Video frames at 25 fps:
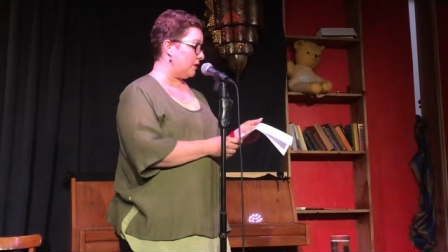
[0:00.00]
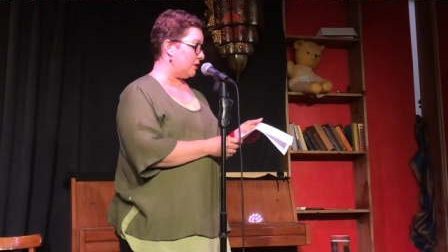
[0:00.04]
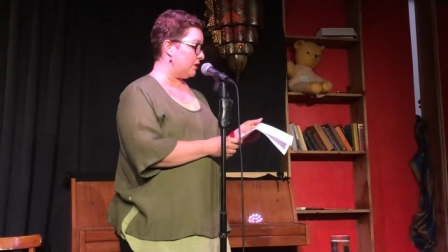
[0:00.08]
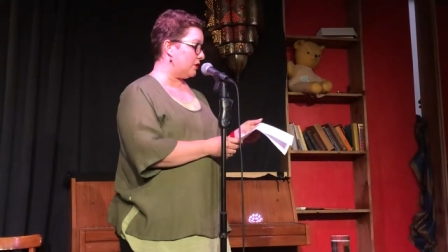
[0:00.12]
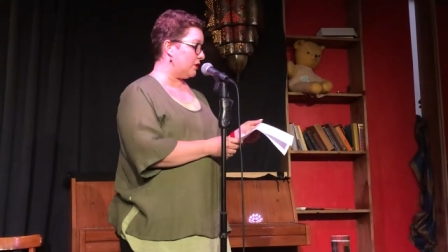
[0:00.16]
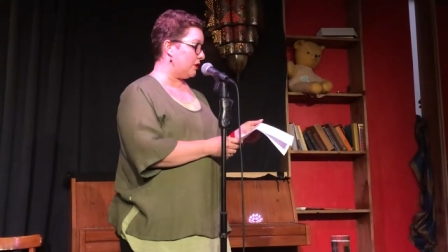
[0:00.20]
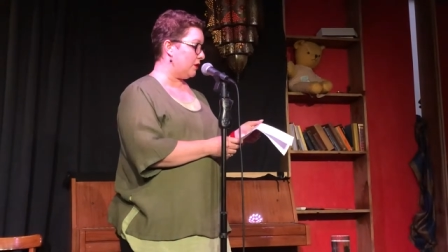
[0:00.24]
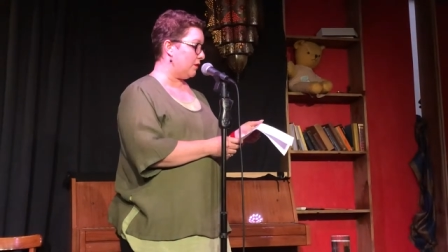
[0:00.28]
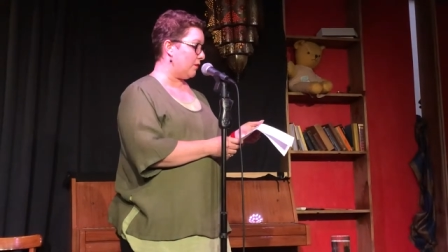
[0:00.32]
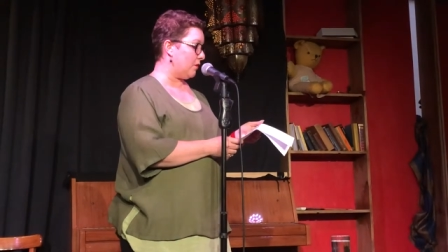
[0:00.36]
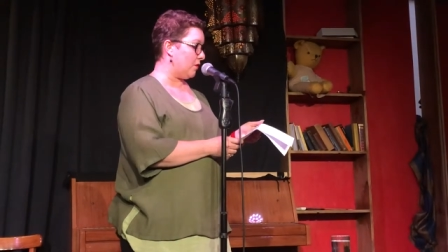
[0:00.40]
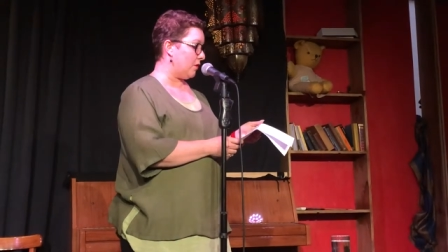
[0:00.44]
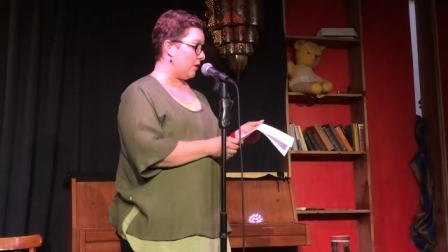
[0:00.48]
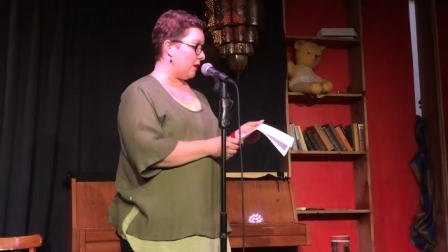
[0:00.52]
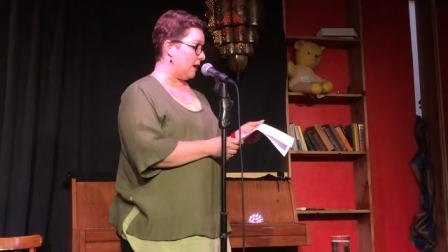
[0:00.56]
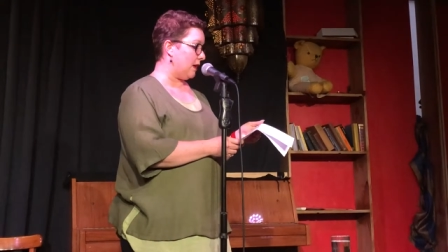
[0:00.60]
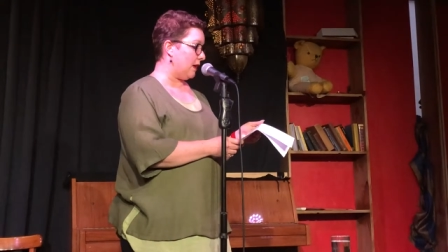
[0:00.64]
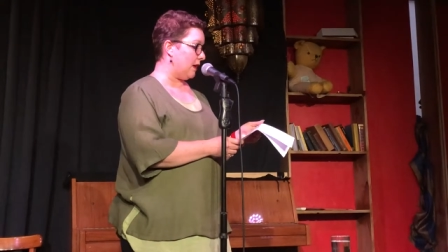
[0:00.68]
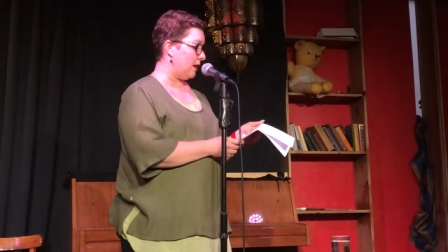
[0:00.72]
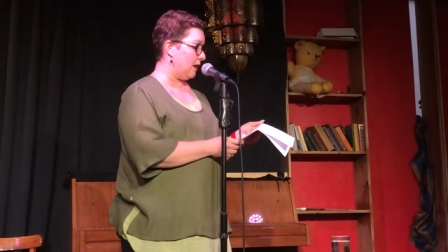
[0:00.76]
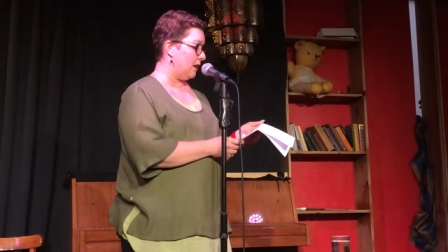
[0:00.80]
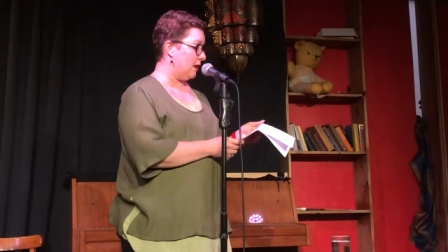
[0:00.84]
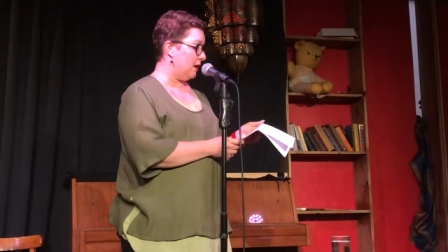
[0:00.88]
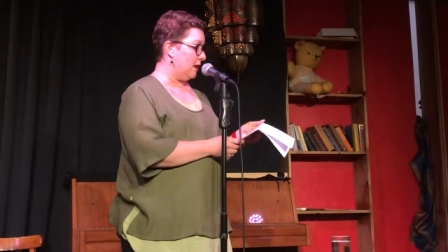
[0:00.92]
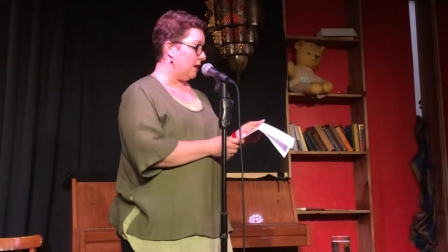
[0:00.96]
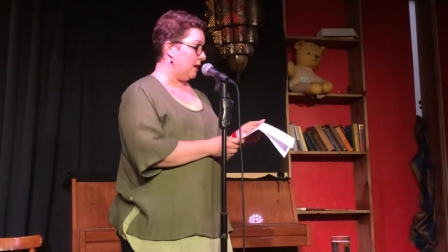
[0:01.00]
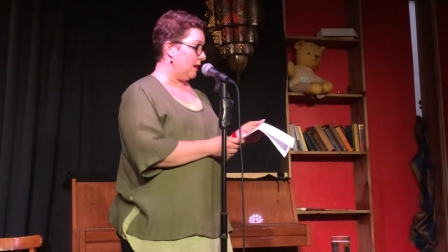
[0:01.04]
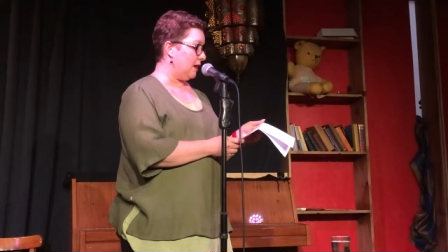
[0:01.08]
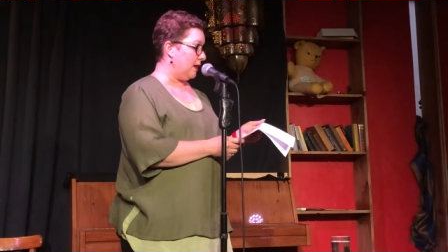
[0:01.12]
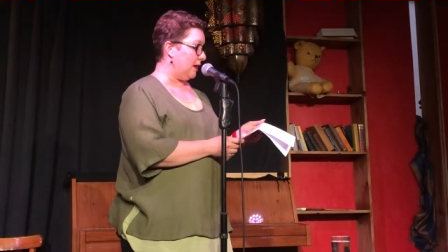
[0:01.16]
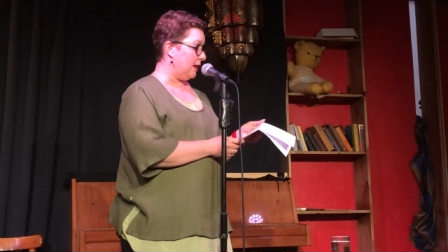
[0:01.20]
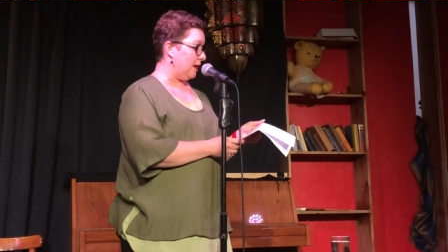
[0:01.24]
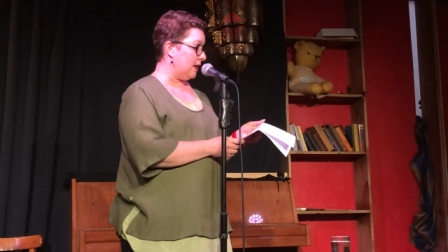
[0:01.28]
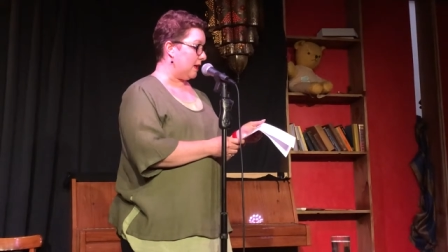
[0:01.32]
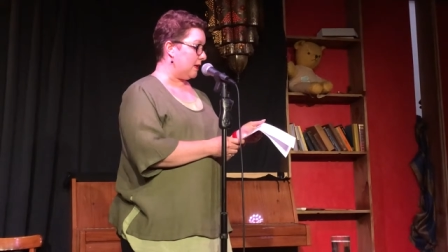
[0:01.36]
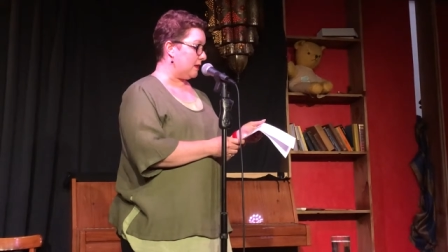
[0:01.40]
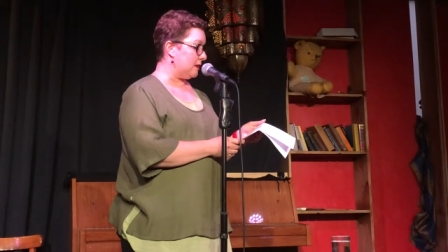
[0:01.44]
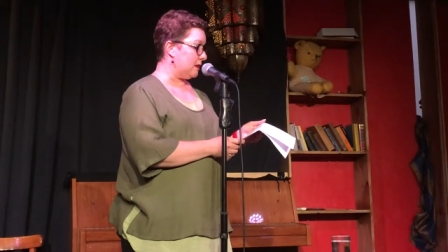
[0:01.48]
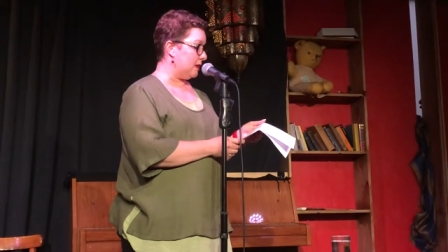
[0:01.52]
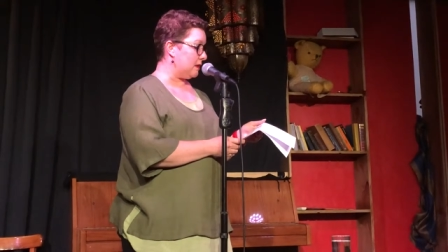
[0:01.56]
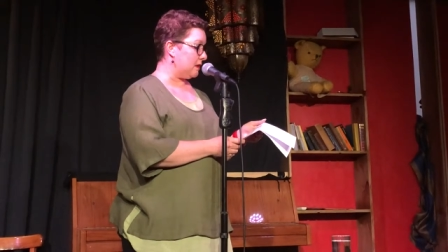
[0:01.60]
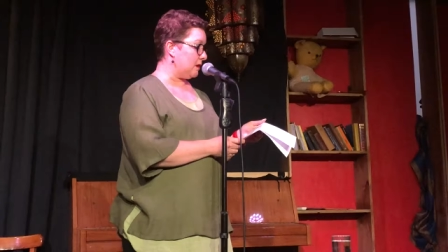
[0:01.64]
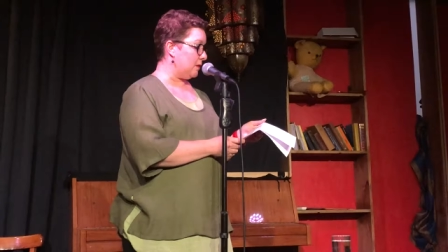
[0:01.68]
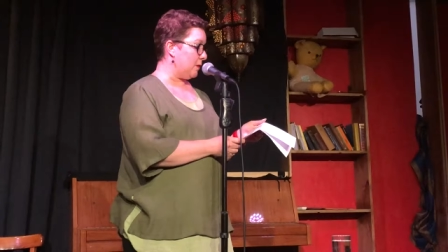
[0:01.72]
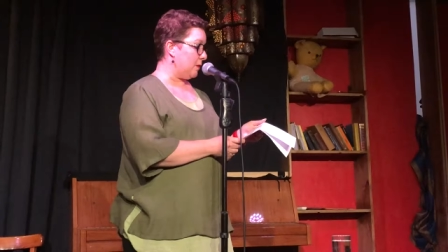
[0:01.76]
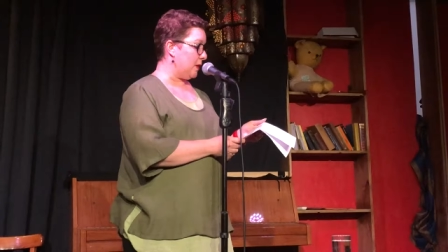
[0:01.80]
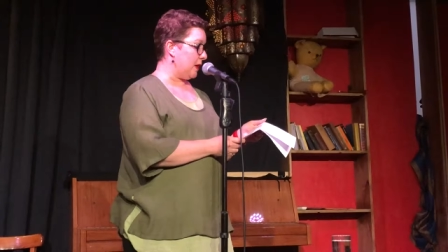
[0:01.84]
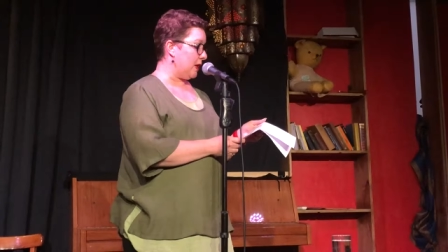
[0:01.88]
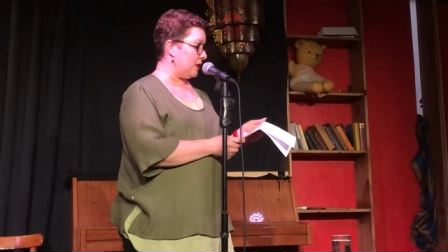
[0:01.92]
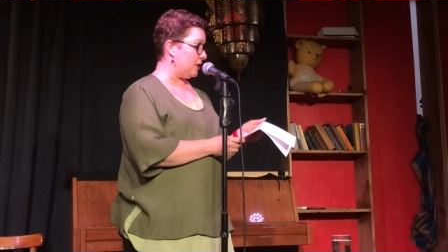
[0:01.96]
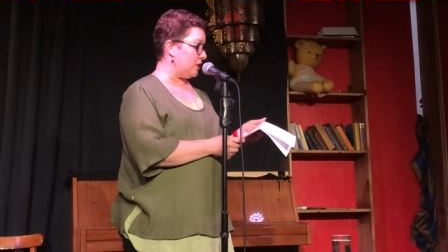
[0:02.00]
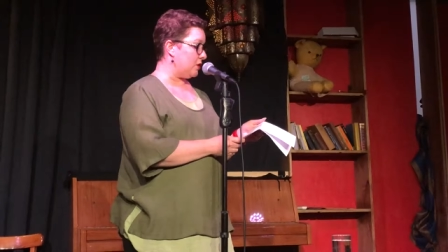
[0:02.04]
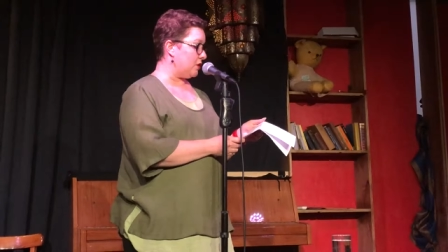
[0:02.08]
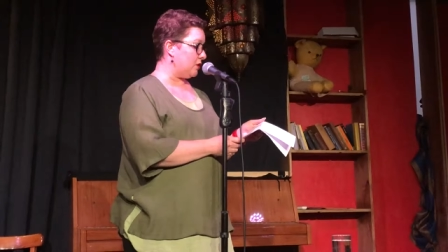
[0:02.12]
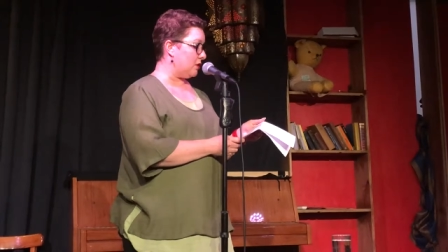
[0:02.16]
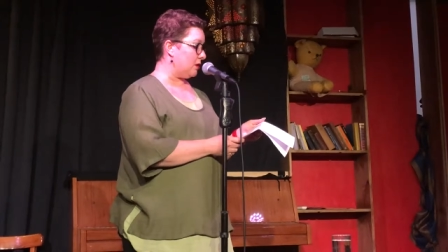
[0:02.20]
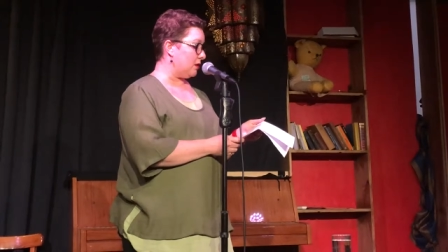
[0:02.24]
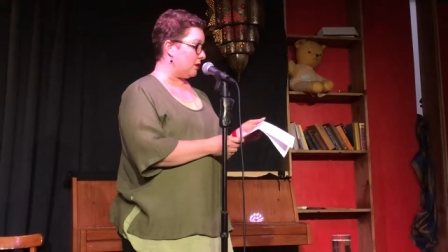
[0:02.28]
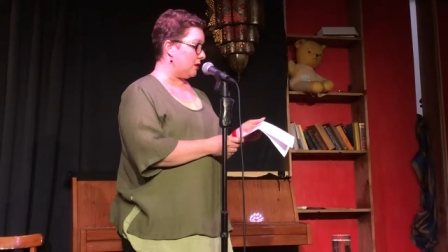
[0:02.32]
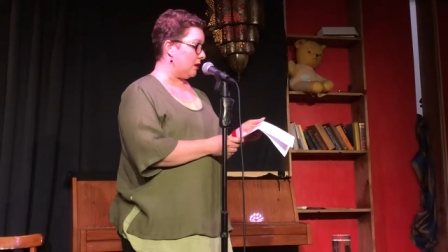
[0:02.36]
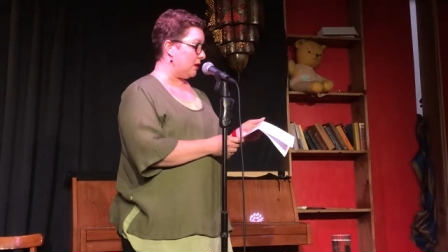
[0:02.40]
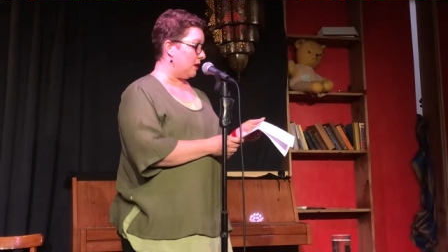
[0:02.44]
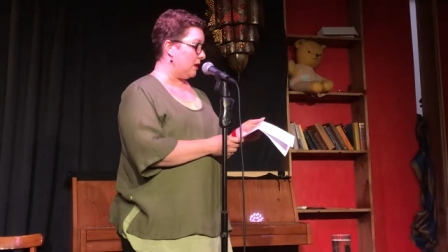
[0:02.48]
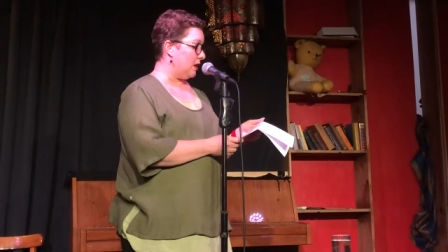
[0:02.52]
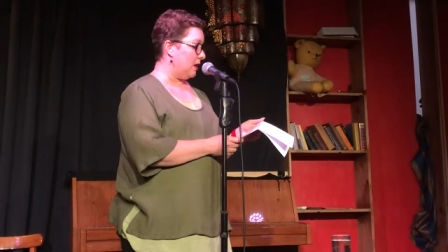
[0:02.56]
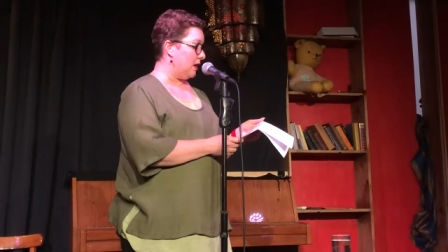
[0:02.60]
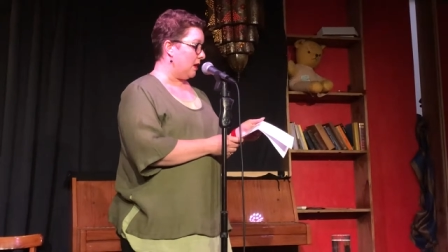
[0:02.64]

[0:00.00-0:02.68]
shivering in anticipation